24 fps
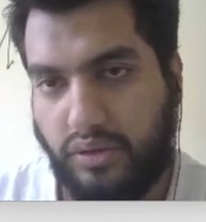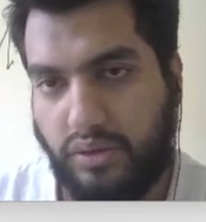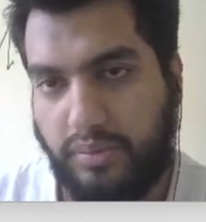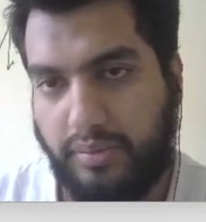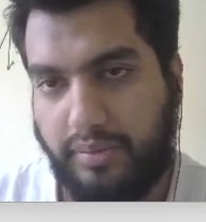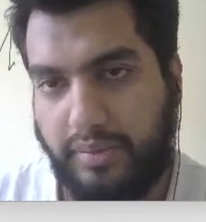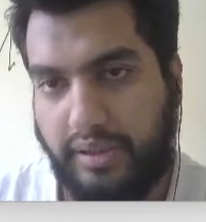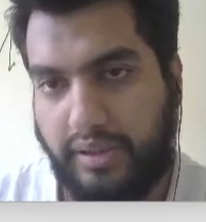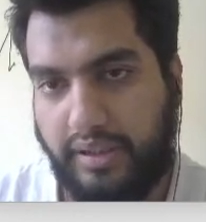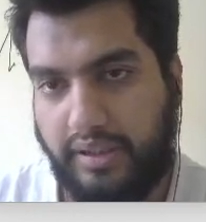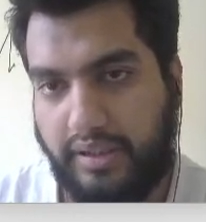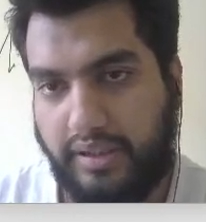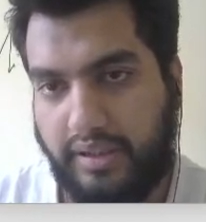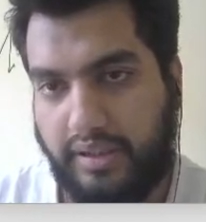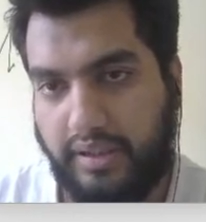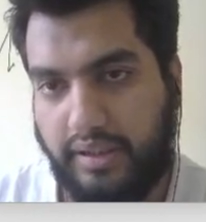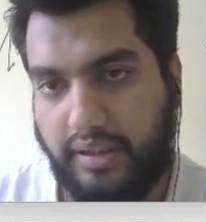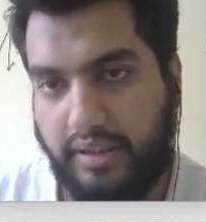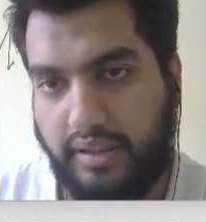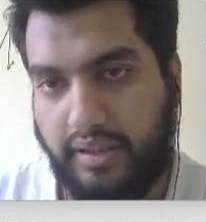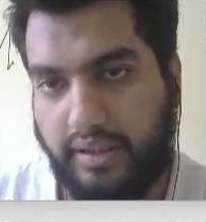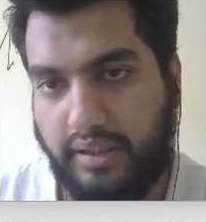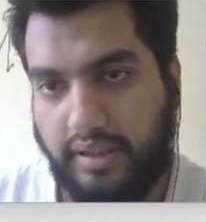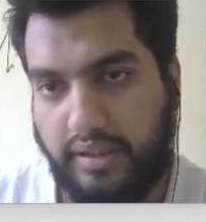bit
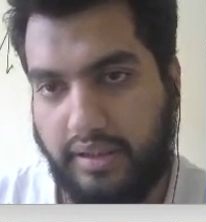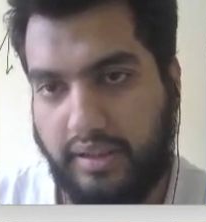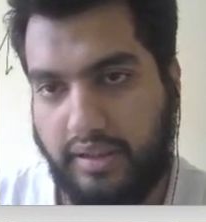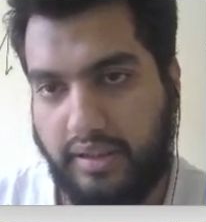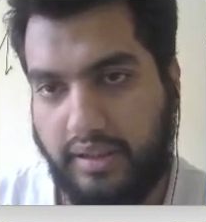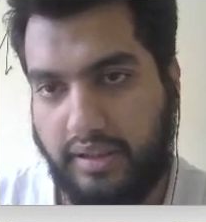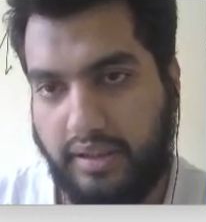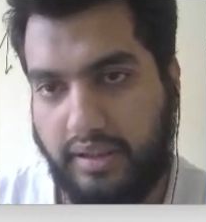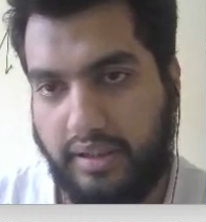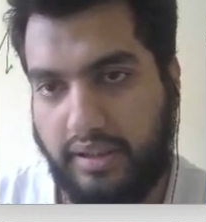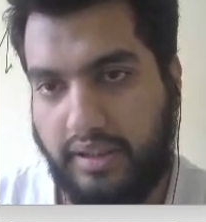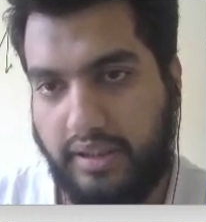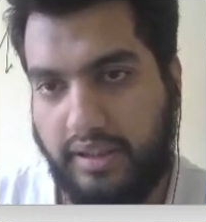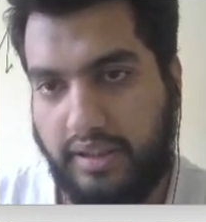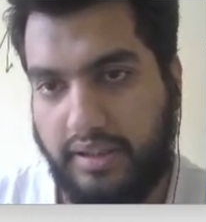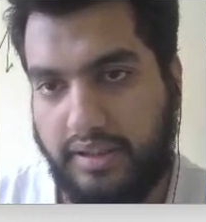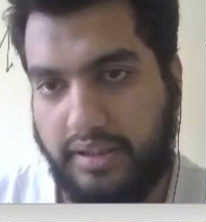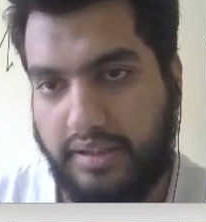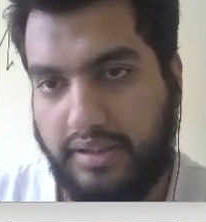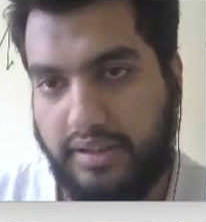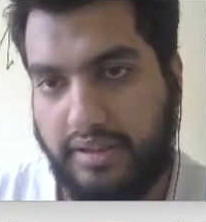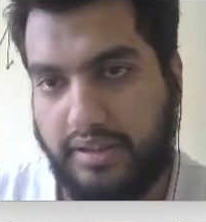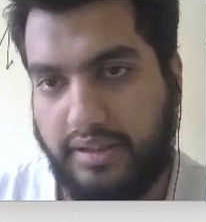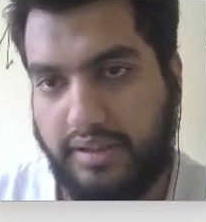
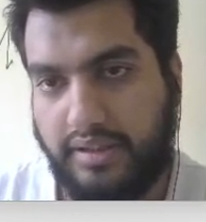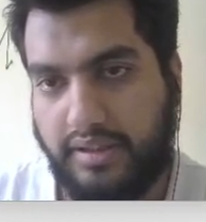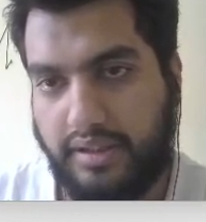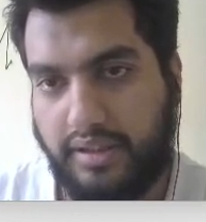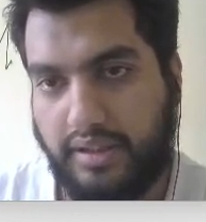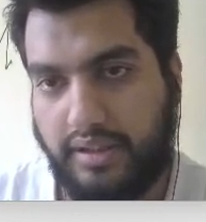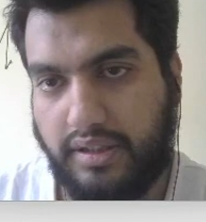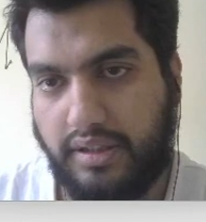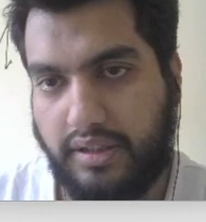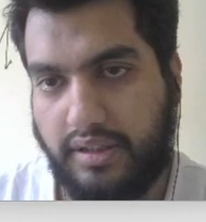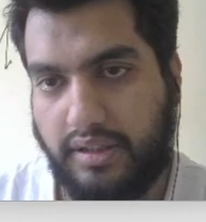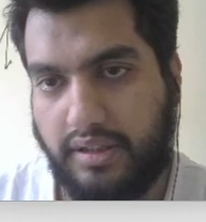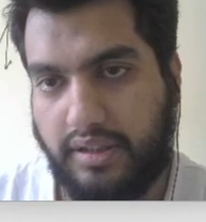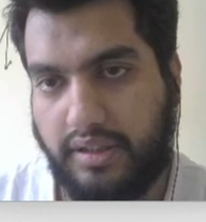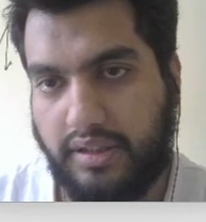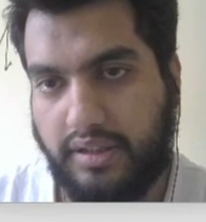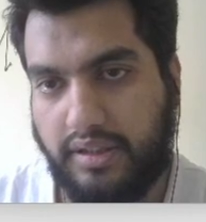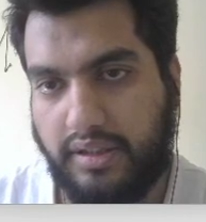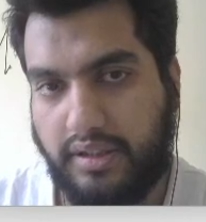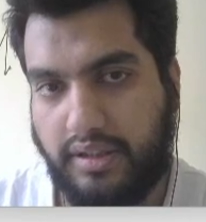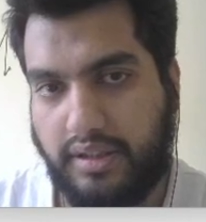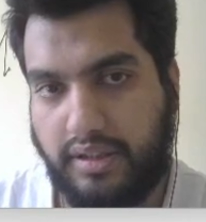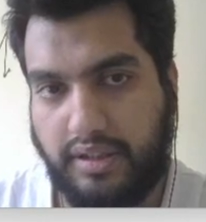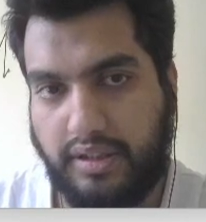is
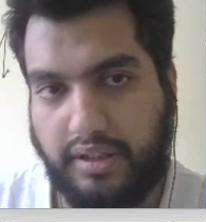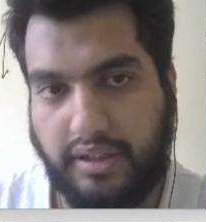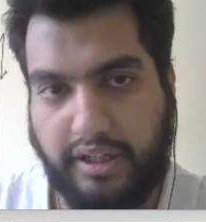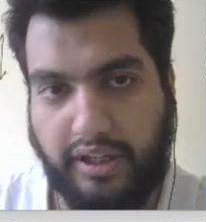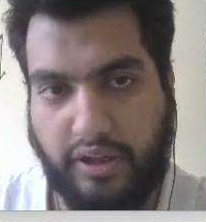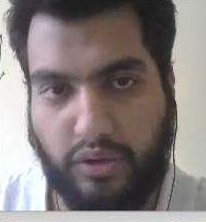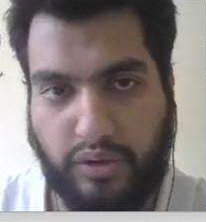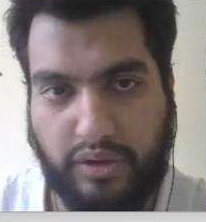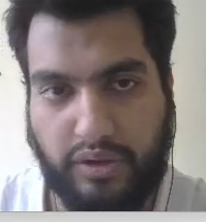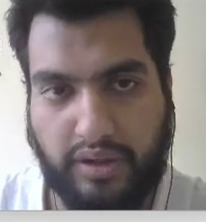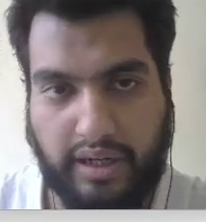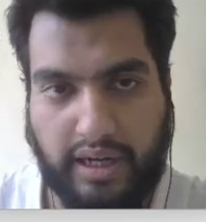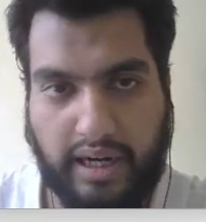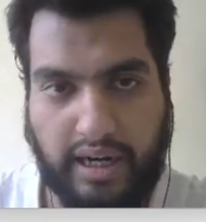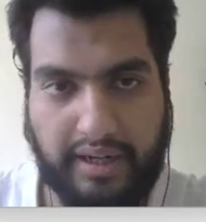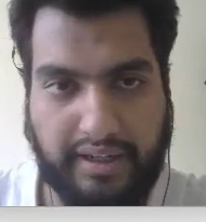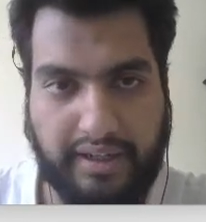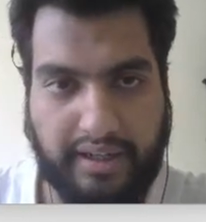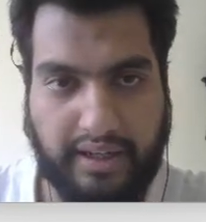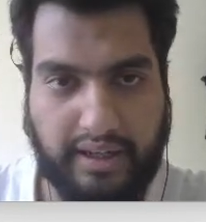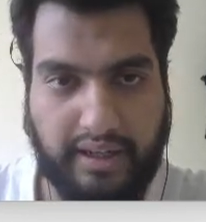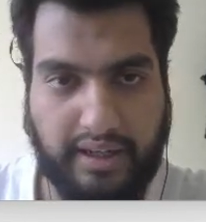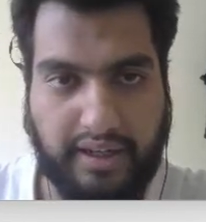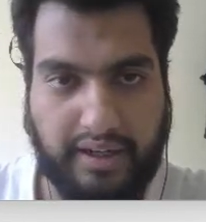decoded at
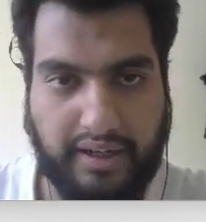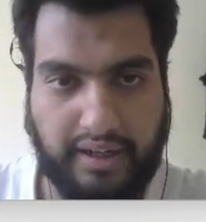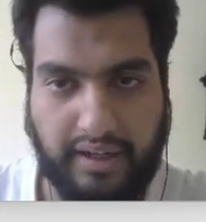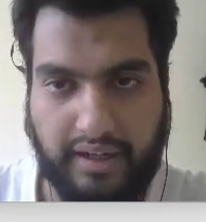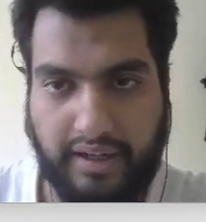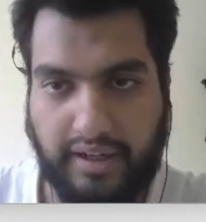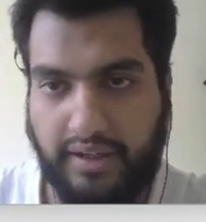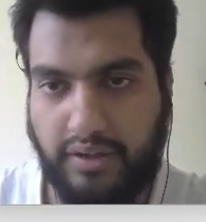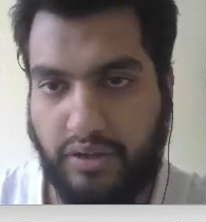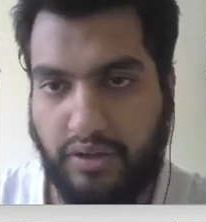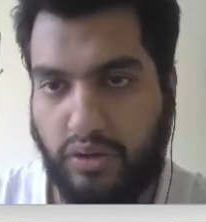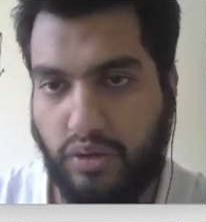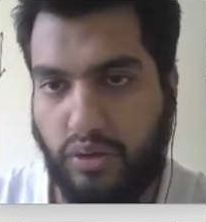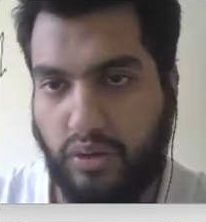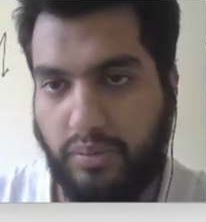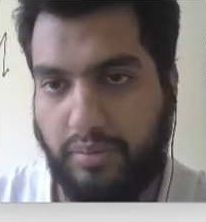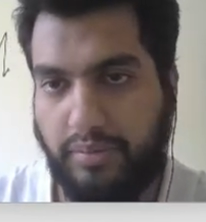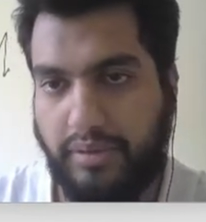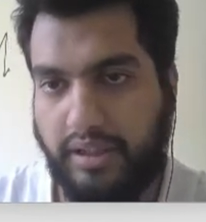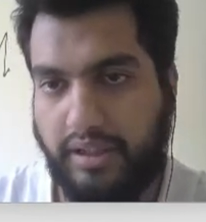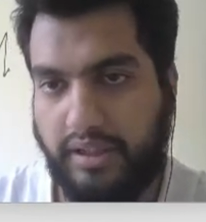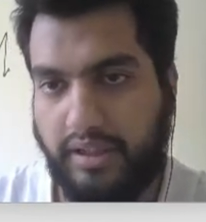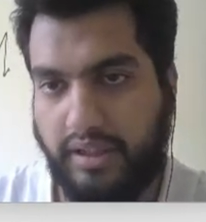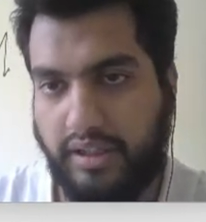here. No
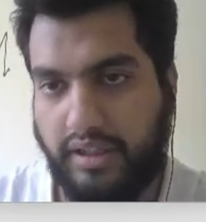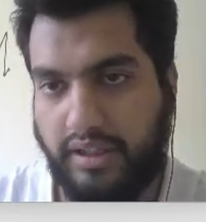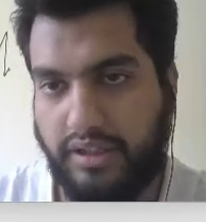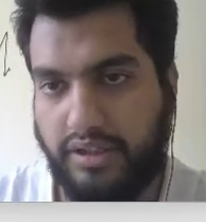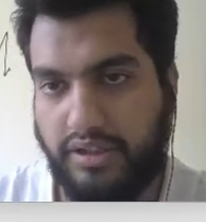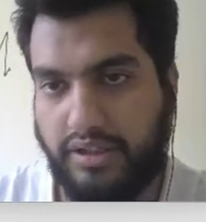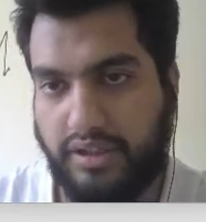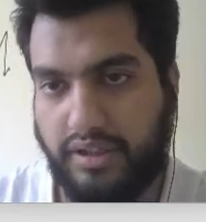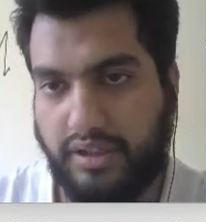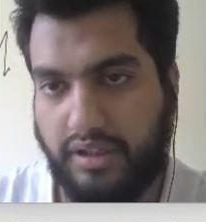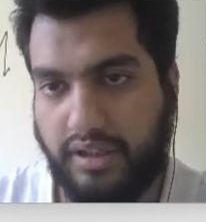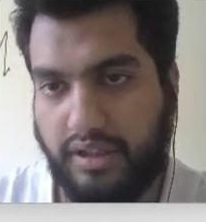bit is